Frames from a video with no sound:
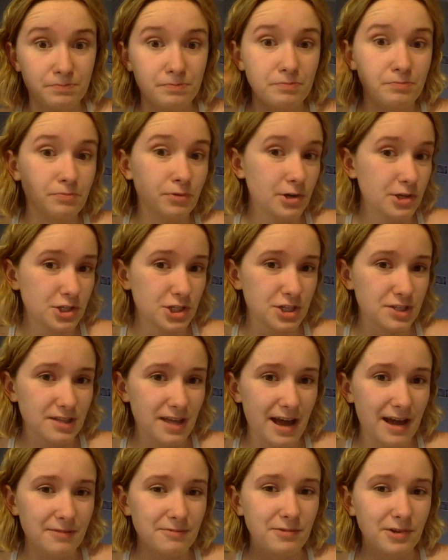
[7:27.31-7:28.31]
Bush is
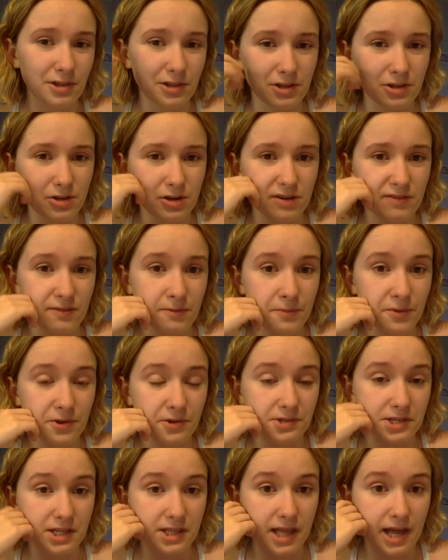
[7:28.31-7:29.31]
that really good of a
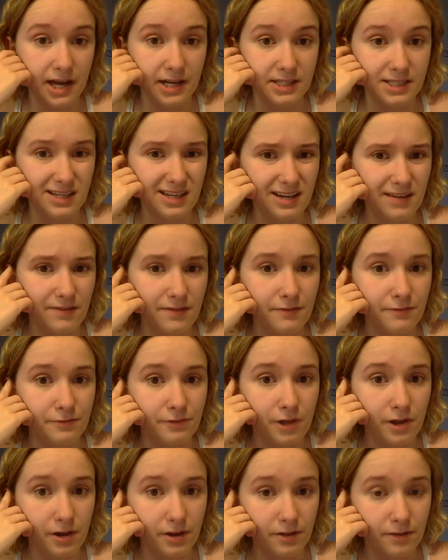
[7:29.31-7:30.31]
building that it didn't even
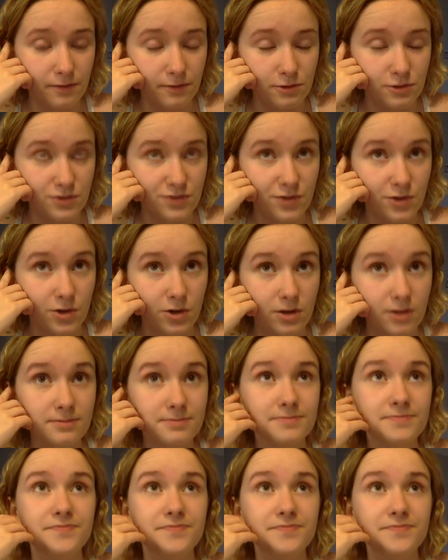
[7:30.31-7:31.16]
flood on the first floor.